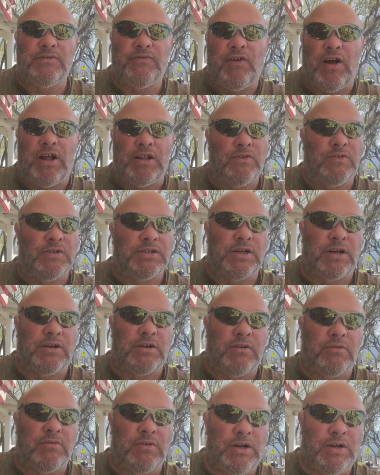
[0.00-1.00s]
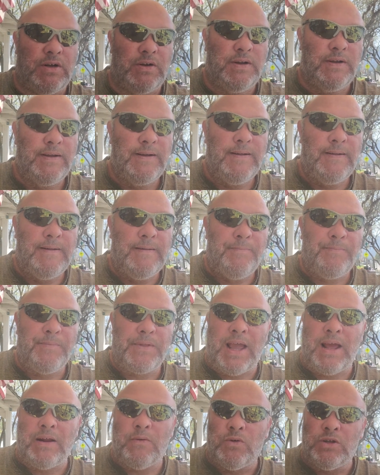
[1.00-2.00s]
Follow us on our road,
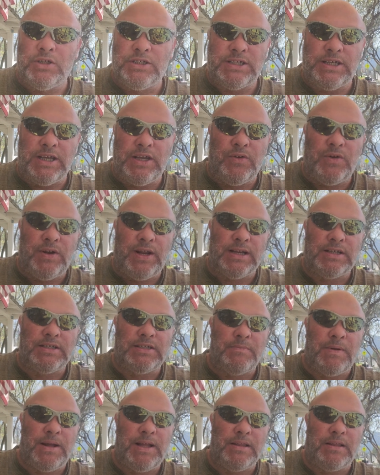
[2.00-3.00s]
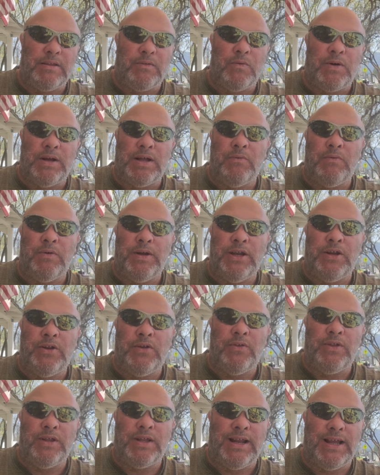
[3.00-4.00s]
and we'll see you next month when we
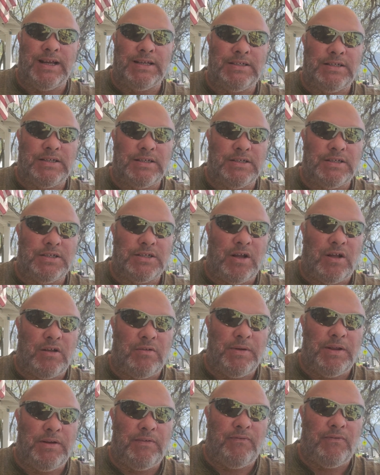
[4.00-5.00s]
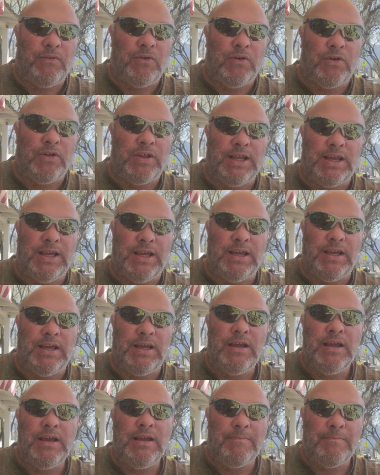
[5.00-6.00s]
do the next installment for
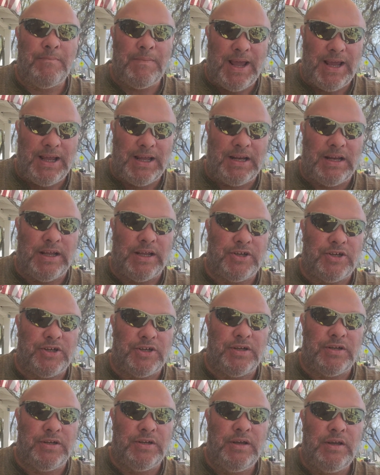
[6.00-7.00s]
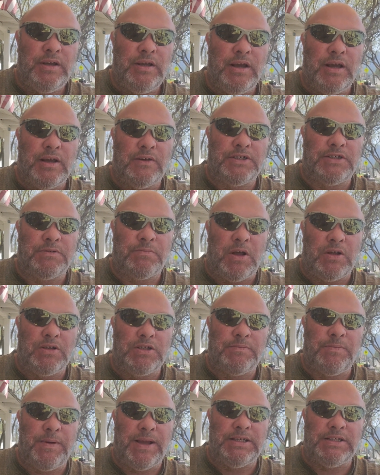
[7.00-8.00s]
the May edition of Small
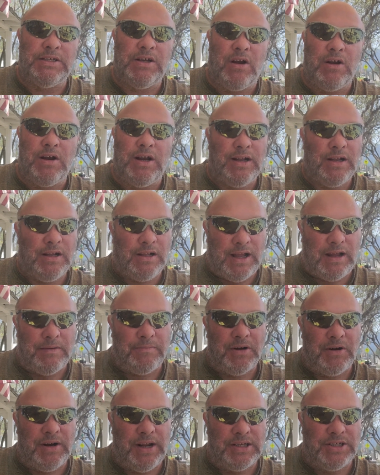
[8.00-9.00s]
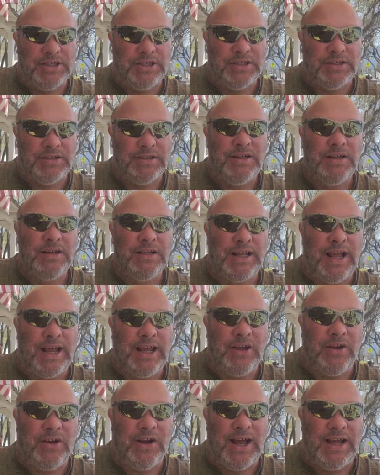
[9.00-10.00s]
Space Gardening Collaboration.
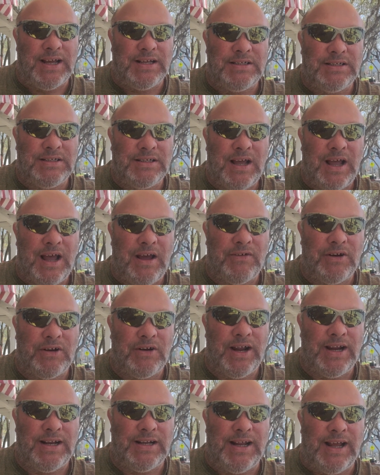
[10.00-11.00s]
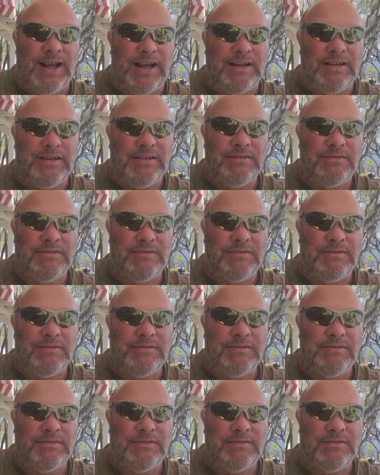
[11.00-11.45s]
Thank you guys. Have a great day.